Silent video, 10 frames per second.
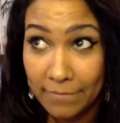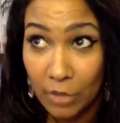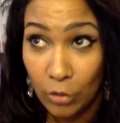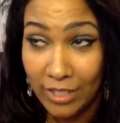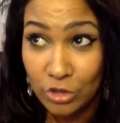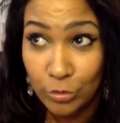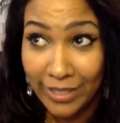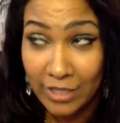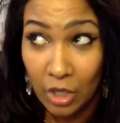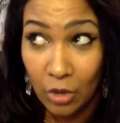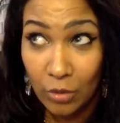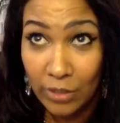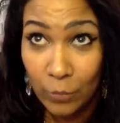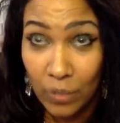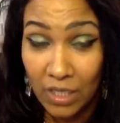Know that you ain't the
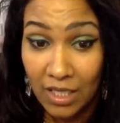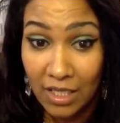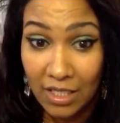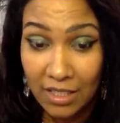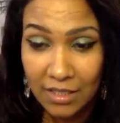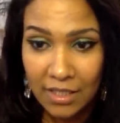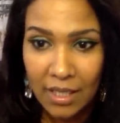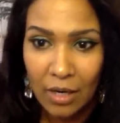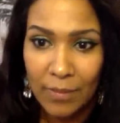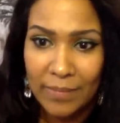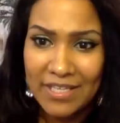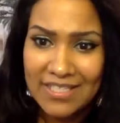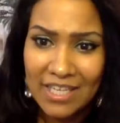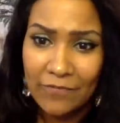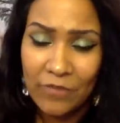only one. Or maybe
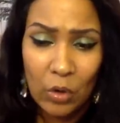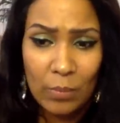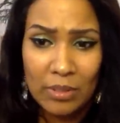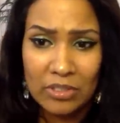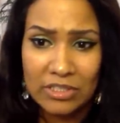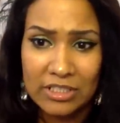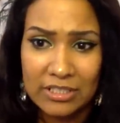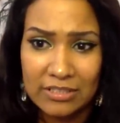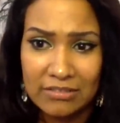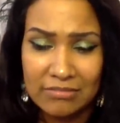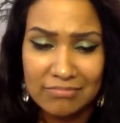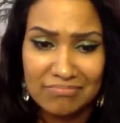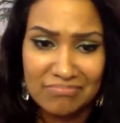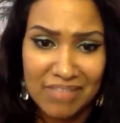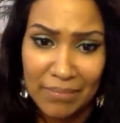he's not a phone person.
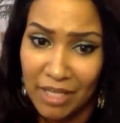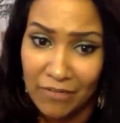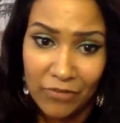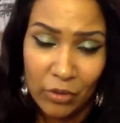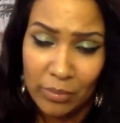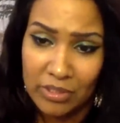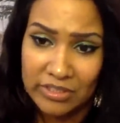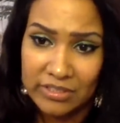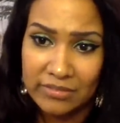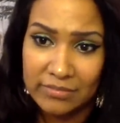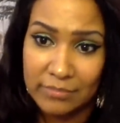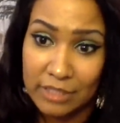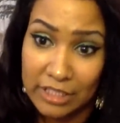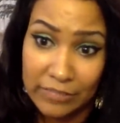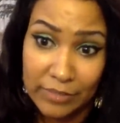I'm not a phone person.
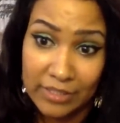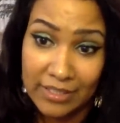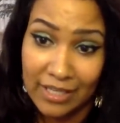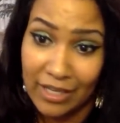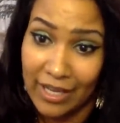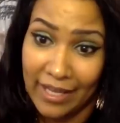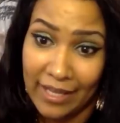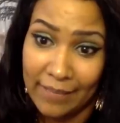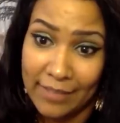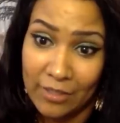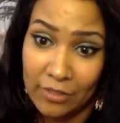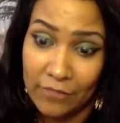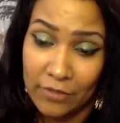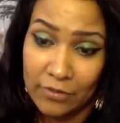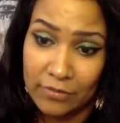Believe me, I, I hate being on the
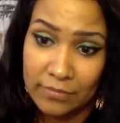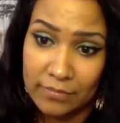phone.